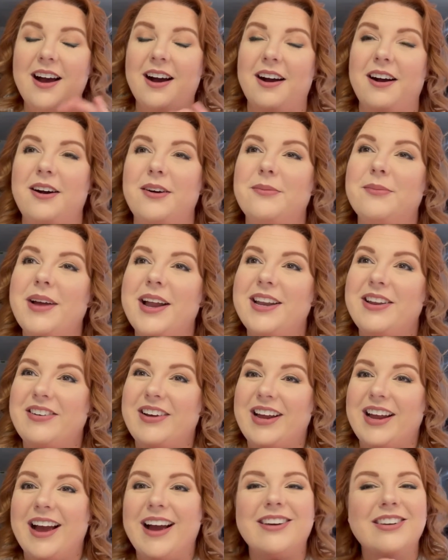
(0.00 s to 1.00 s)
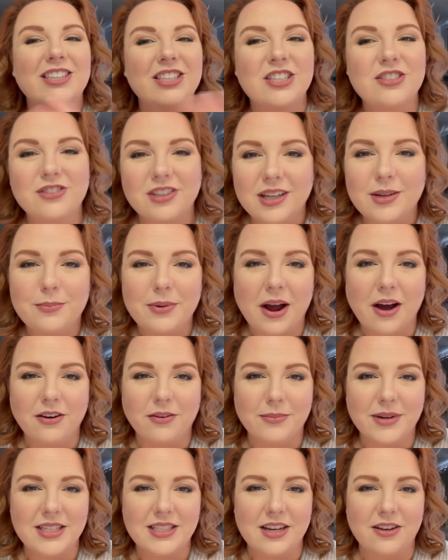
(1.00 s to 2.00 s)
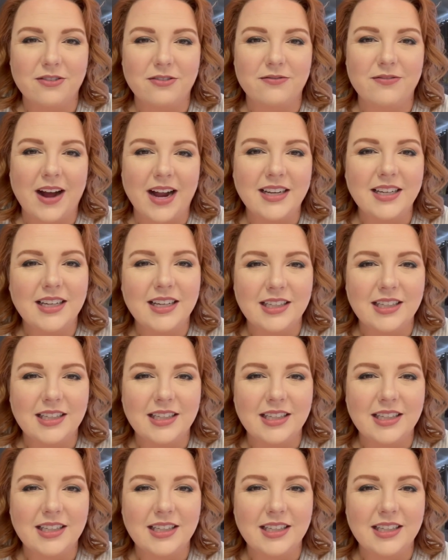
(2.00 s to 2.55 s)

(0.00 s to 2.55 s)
Um, anyway, I was just really proud of myself finding